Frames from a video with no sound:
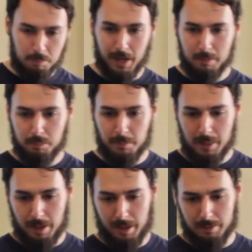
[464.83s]
but
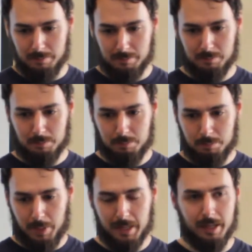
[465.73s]
um,
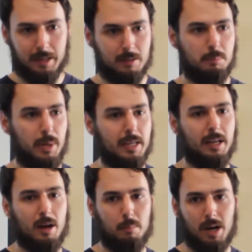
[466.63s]
picking,
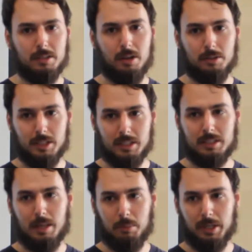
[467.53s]
picking among those is a
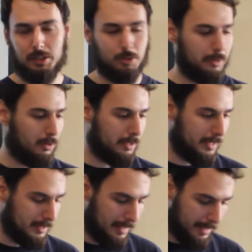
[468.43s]
separate issue, and I'll
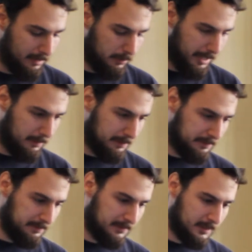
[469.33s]
get to that in a bit.
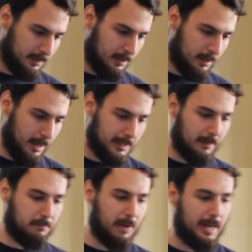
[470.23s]
And
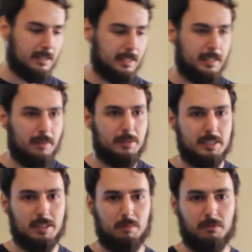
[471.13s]
then finally, given
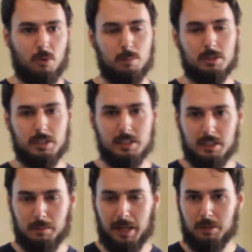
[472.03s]
some formal
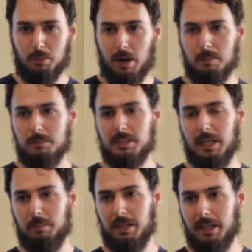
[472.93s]
system and the problem
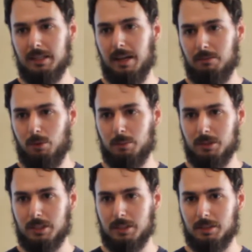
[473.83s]
statement in that
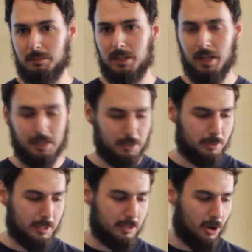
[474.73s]
formal system,
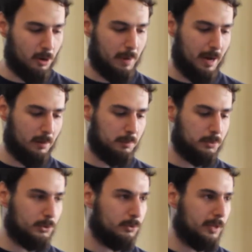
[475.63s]
you can go about
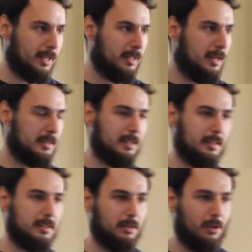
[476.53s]
proving
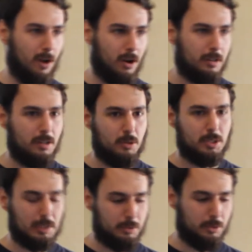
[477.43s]
that there are no
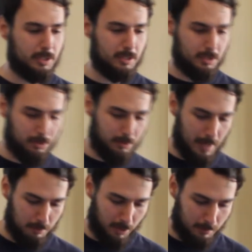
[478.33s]
solutions to
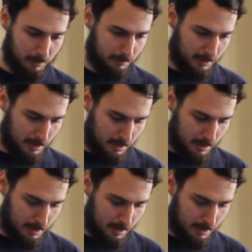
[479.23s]
that problem